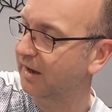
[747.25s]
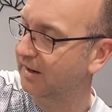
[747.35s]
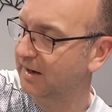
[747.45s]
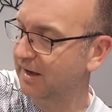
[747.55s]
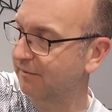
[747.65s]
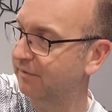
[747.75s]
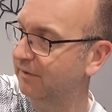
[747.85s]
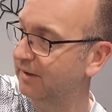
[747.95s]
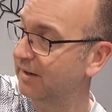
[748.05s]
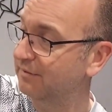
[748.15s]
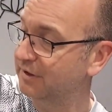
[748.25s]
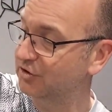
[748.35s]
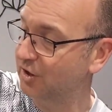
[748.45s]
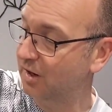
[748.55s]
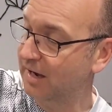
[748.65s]
I love this
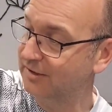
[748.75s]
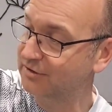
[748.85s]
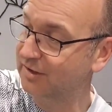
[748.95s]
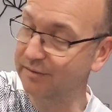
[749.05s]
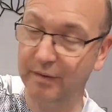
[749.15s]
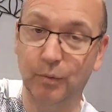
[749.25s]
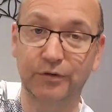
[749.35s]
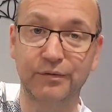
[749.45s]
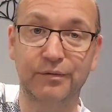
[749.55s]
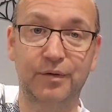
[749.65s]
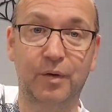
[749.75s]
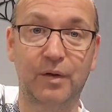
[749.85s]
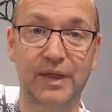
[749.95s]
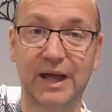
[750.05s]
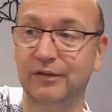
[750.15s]
shirt, actually, if it wasn't
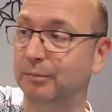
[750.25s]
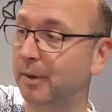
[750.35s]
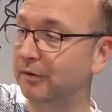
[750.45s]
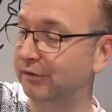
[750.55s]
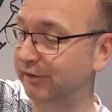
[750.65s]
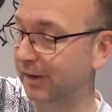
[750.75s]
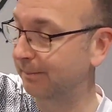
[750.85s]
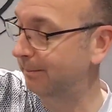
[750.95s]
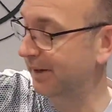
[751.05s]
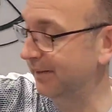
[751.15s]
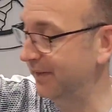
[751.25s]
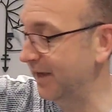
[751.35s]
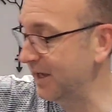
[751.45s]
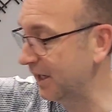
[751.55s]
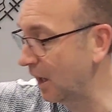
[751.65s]
for that sponsor. But
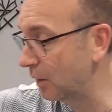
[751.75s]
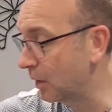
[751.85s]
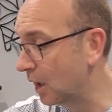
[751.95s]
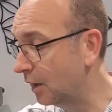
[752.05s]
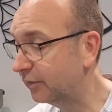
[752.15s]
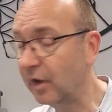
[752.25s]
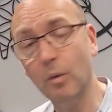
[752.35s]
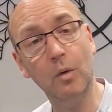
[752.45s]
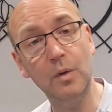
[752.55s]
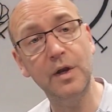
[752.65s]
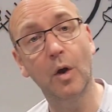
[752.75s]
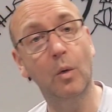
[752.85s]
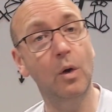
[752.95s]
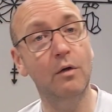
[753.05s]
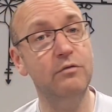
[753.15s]
there you go. So all in
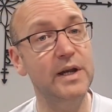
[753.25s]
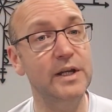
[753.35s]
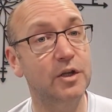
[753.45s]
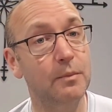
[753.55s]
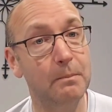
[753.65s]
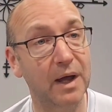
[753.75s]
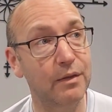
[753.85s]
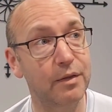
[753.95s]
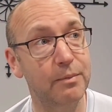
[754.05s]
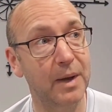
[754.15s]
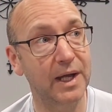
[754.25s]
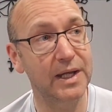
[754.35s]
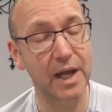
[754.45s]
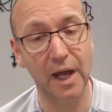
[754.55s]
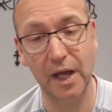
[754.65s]
all, a really good month,
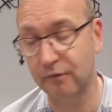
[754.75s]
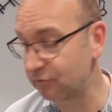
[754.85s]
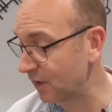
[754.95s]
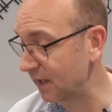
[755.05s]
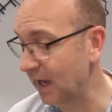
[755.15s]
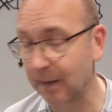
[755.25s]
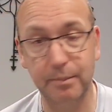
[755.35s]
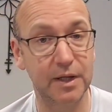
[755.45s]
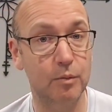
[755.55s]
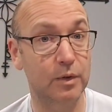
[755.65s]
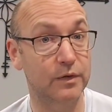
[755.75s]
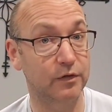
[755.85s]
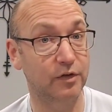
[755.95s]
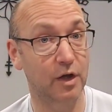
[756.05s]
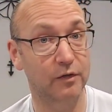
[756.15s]
May. Really happy with the
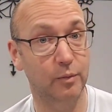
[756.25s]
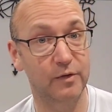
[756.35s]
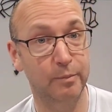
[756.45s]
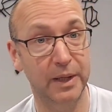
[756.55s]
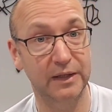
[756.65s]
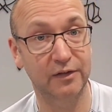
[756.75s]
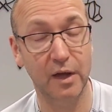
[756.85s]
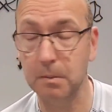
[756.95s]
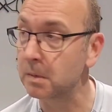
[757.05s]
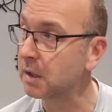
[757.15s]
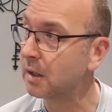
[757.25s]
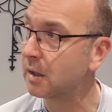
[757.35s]
shirts we've picked up.